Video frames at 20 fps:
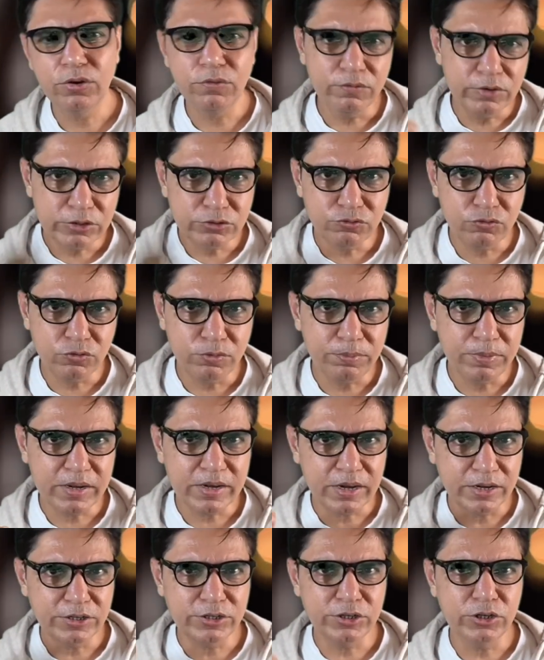which would be
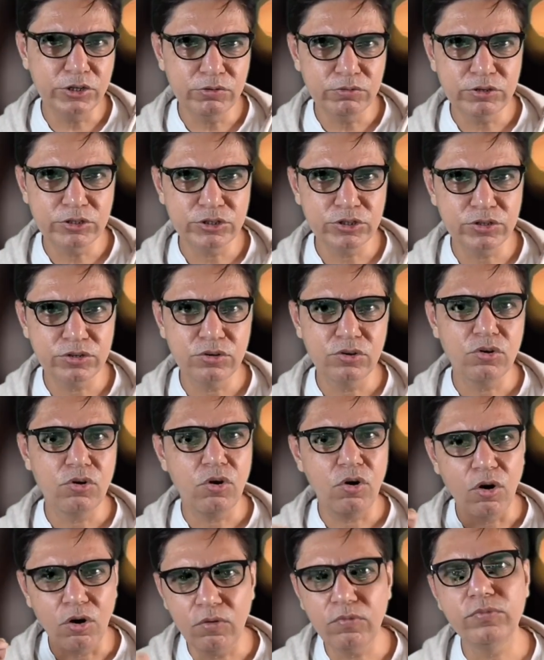continuation
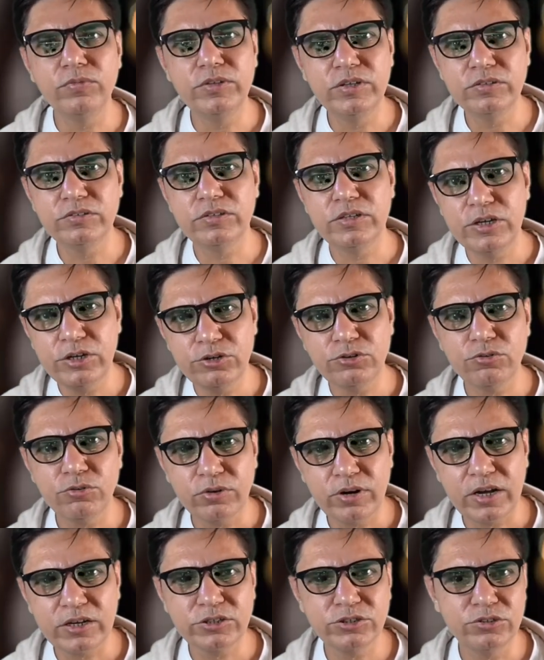of this
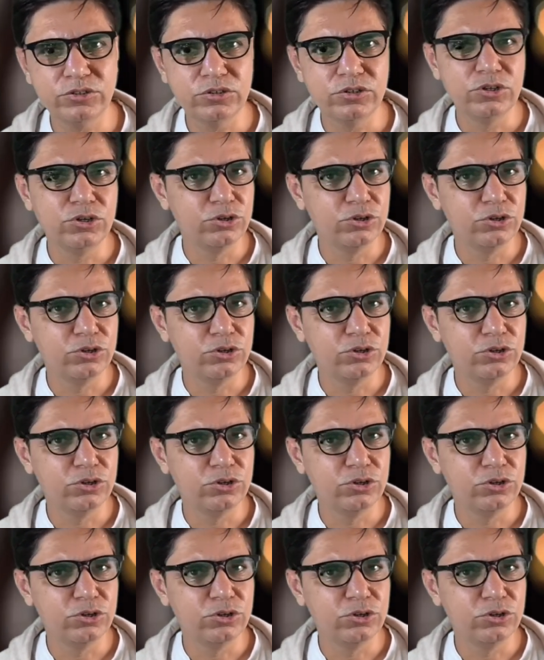introduction